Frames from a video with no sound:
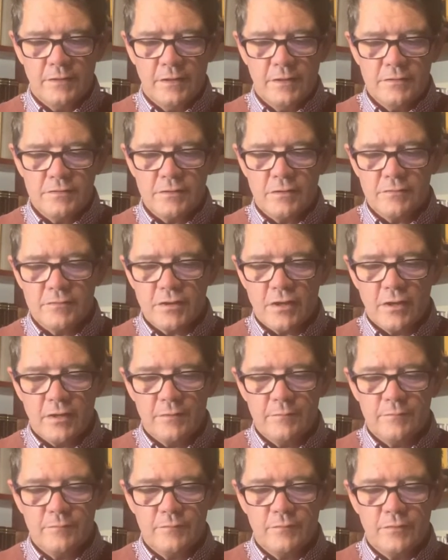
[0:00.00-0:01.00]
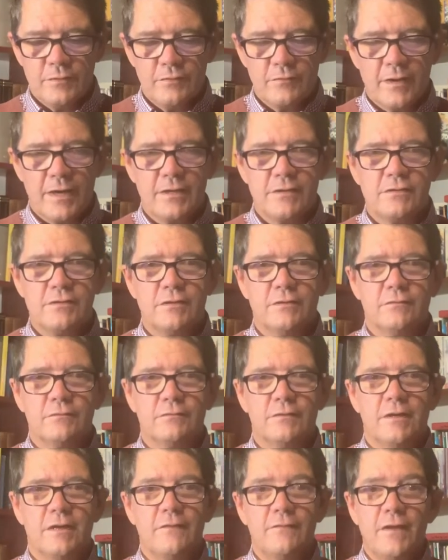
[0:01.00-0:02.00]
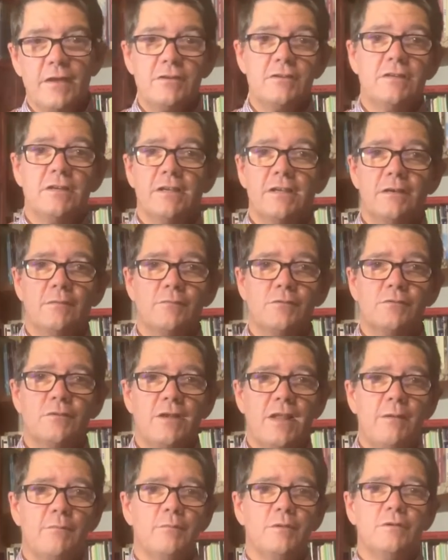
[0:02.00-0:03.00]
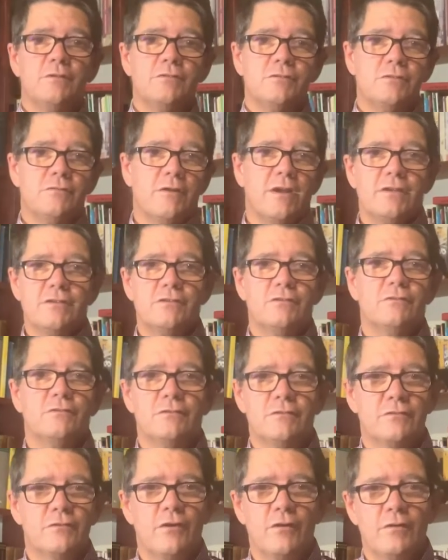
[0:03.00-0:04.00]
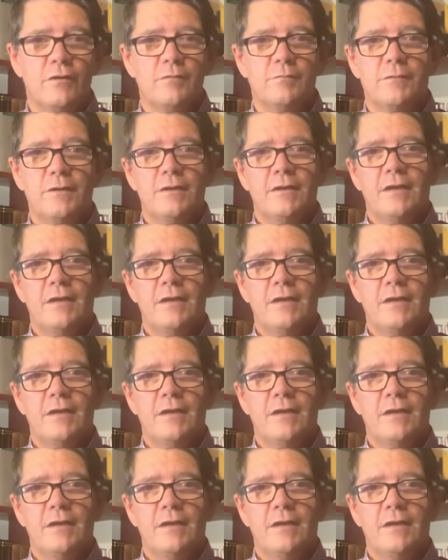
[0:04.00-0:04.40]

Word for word: So, time with grandchildren eventually comes to an end because the grandchildren grow up